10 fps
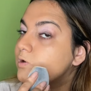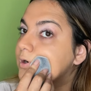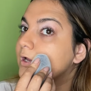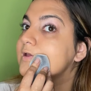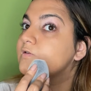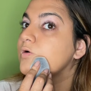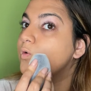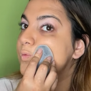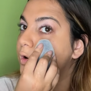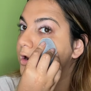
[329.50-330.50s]
Okay, so
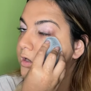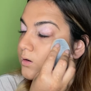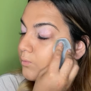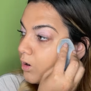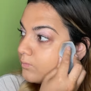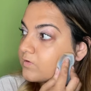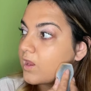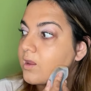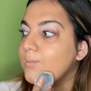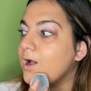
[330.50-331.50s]
Working Moms
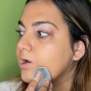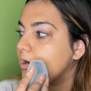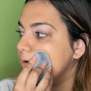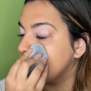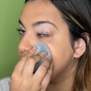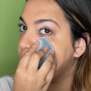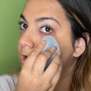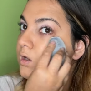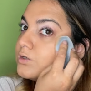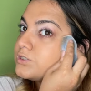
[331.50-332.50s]
came back on
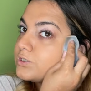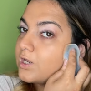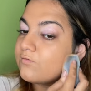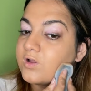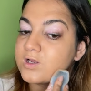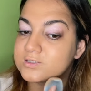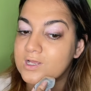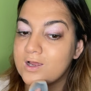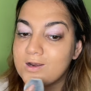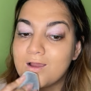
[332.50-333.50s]
to Netflix.
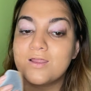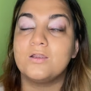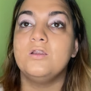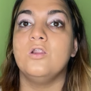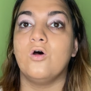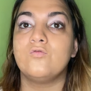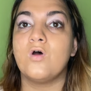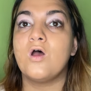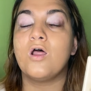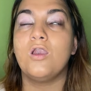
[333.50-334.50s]
I, love,
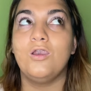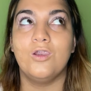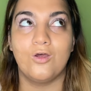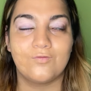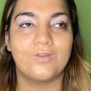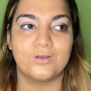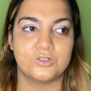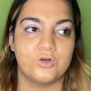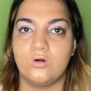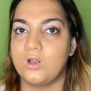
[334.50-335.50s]
love that
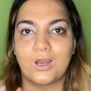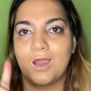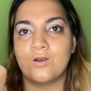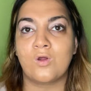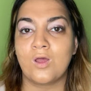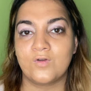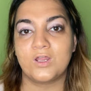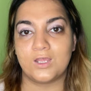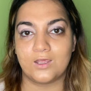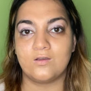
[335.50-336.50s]
show. Like I don't have any
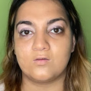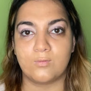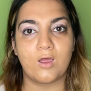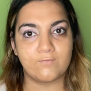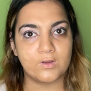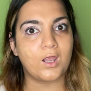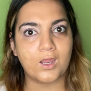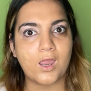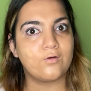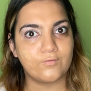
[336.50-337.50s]
kids, but I feel like
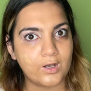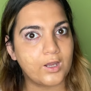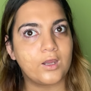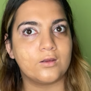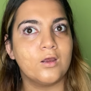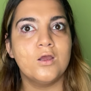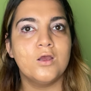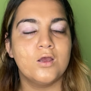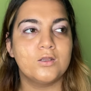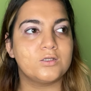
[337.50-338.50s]
I can relate
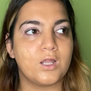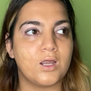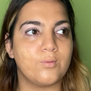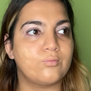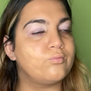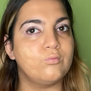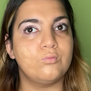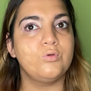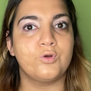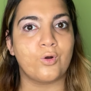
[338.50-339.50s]
to their,
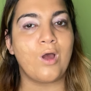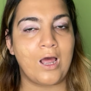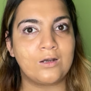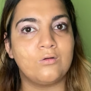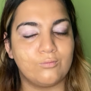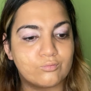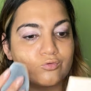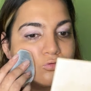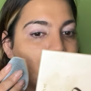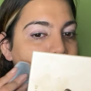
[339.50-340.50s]
you know, adult
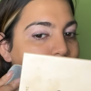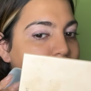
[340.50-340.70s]
problems.